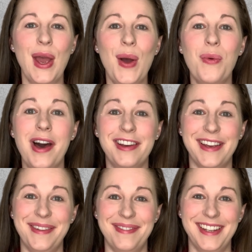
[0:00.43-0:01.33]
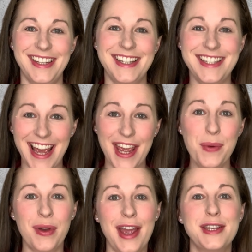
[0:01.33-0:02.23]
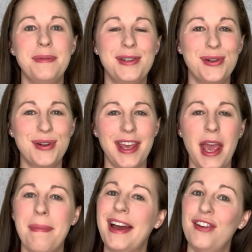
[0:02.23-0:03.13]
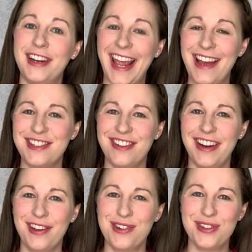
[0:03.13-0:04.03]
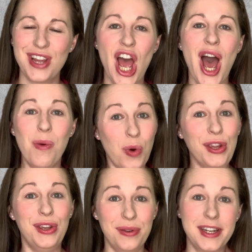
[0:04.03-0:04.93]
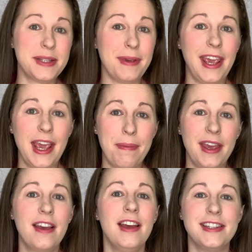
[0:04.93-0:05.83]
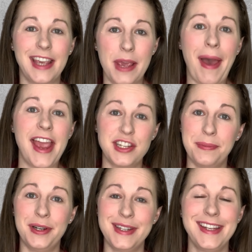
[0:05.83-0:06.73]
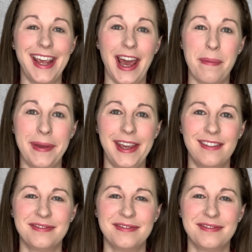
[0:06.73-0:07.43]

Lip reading: Welcome. Today we're going to be talking about your accounting records and what you need to be keeping to keep HMRC happy.